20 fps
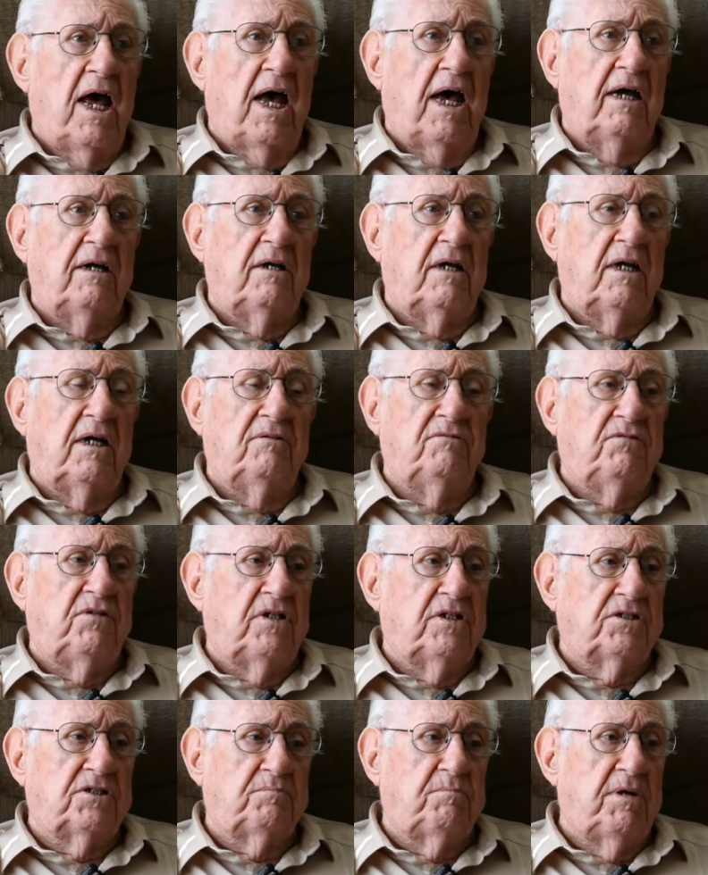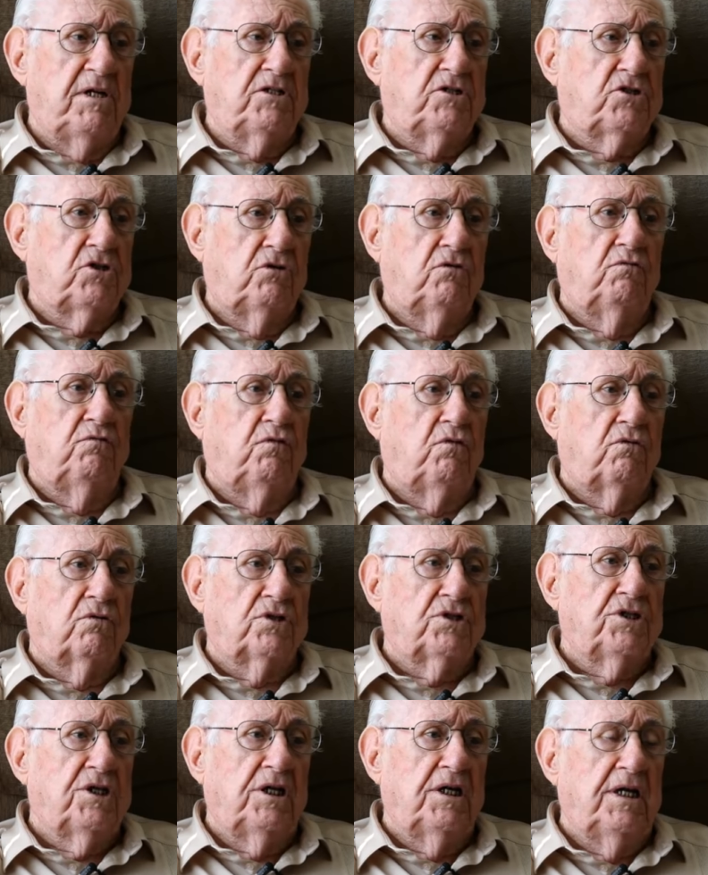I've just been so
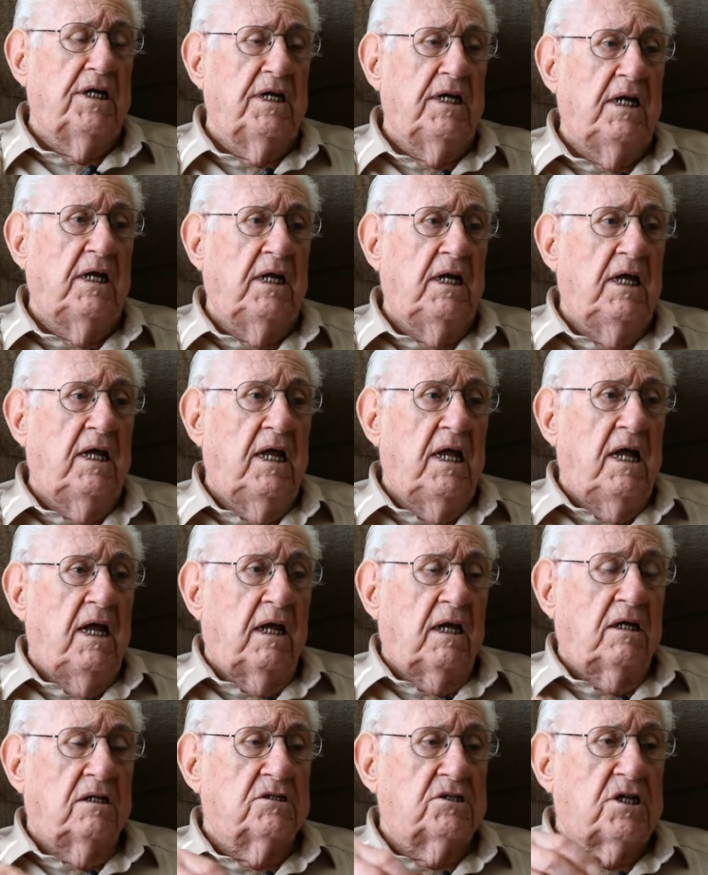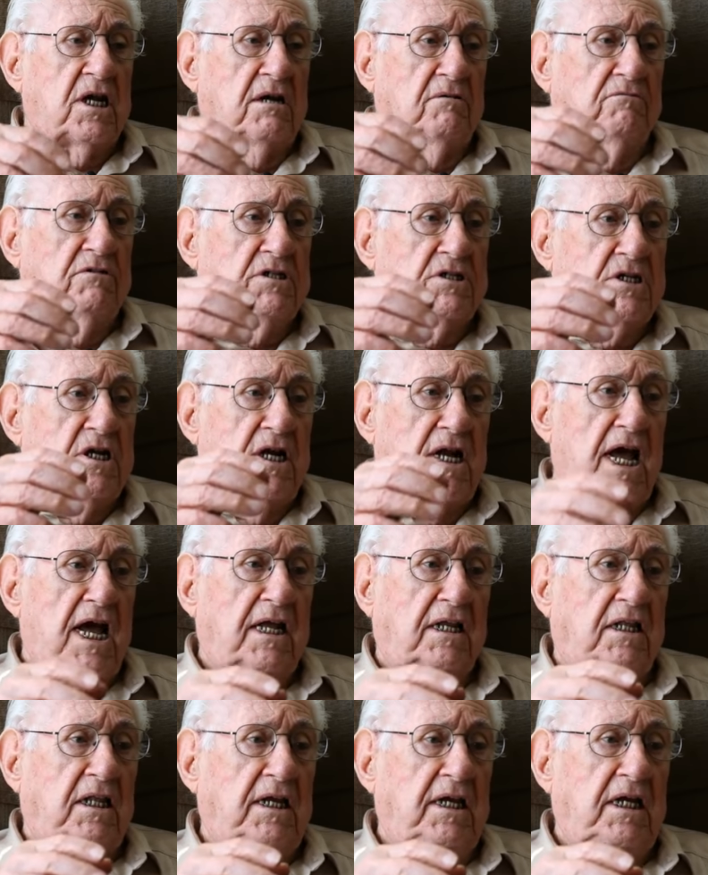fortunate because I was an
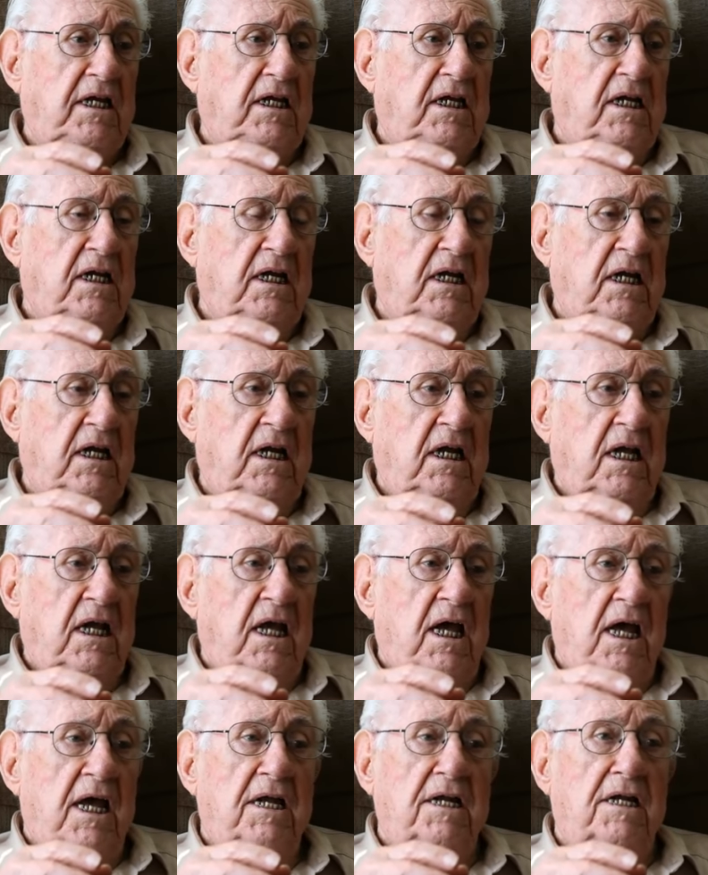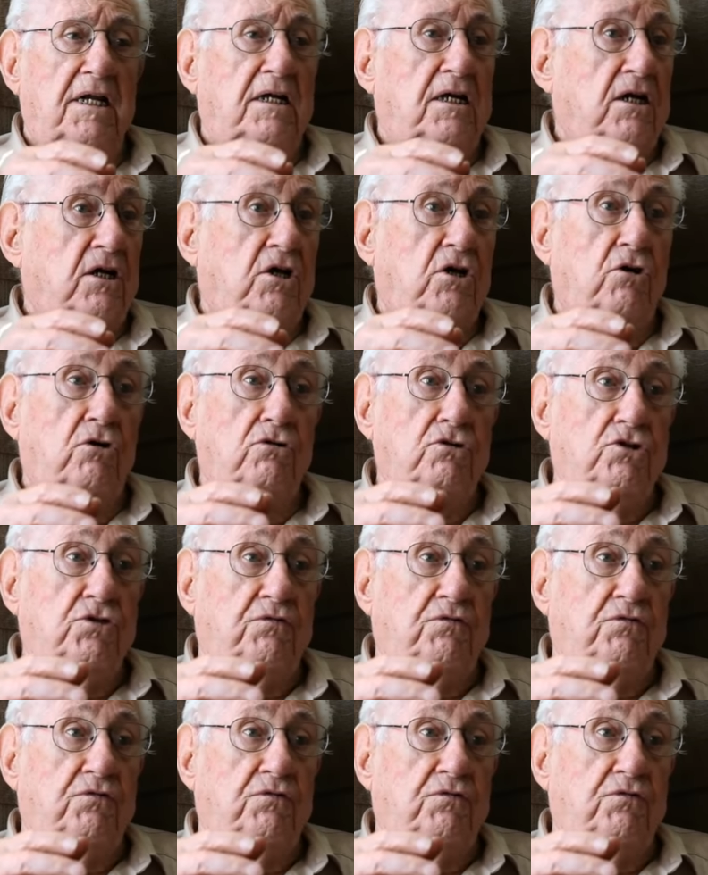athlete and then a coach